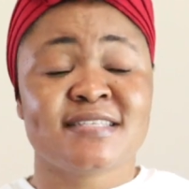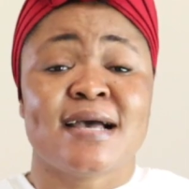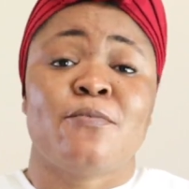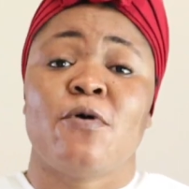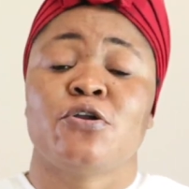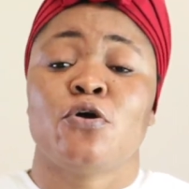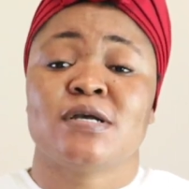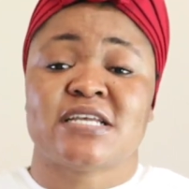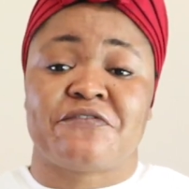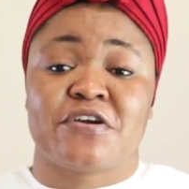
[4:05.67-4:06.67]
someone
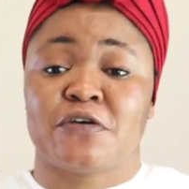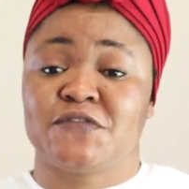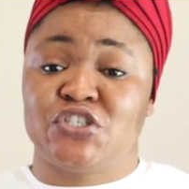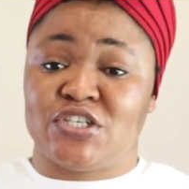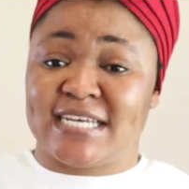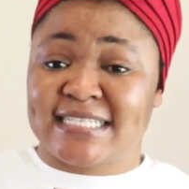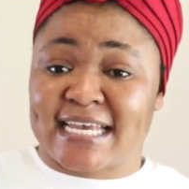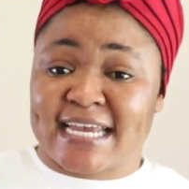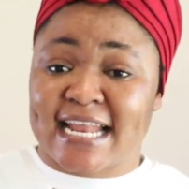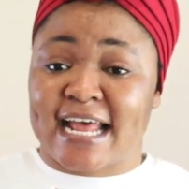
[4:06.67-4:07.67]
who is afraid of
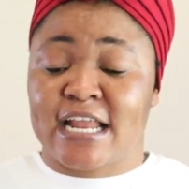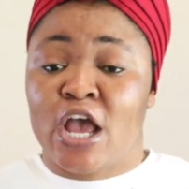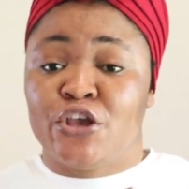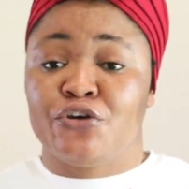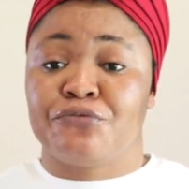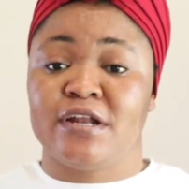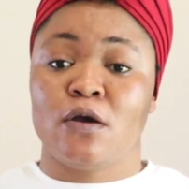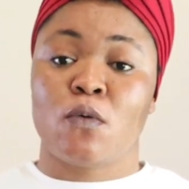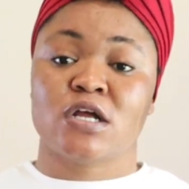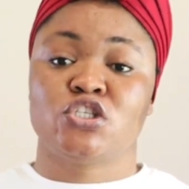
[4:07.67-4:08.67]
cheating and you
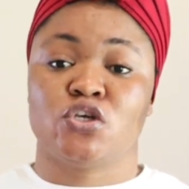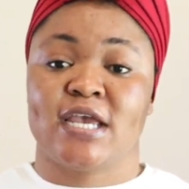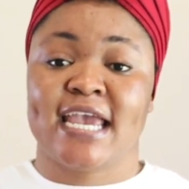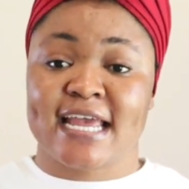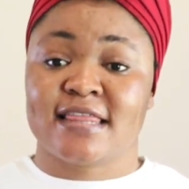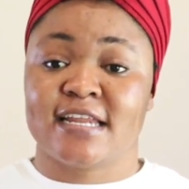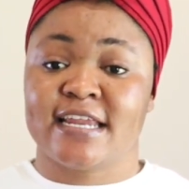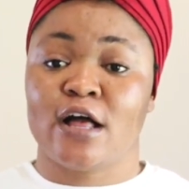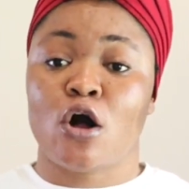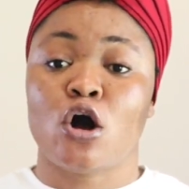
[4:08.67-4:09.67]
really want to hit the
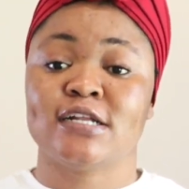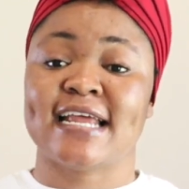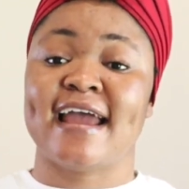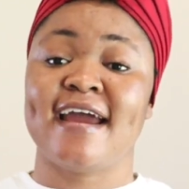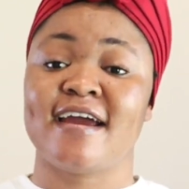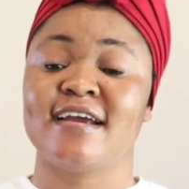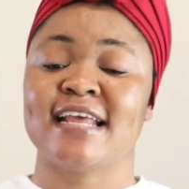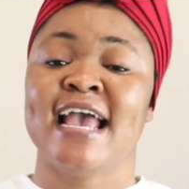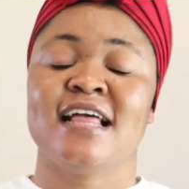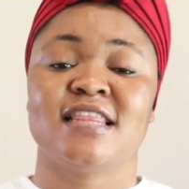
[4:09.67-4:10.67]
nail on the
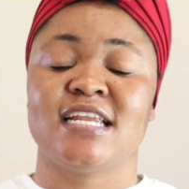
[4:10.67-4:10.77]
head